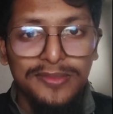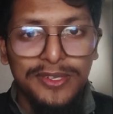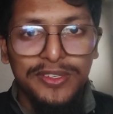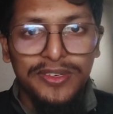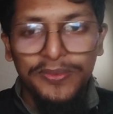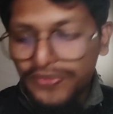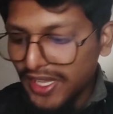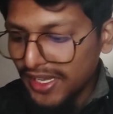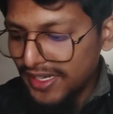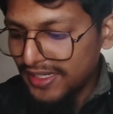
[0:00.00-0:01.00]
between
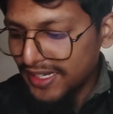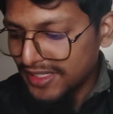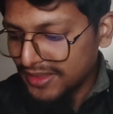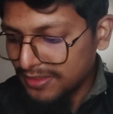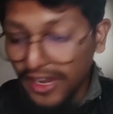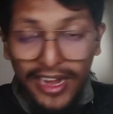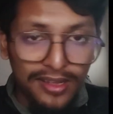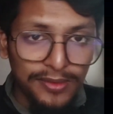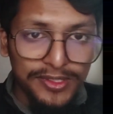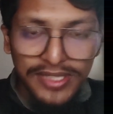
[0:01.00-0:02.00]
regression
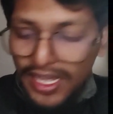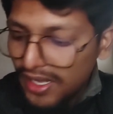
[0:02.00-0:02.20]
variables.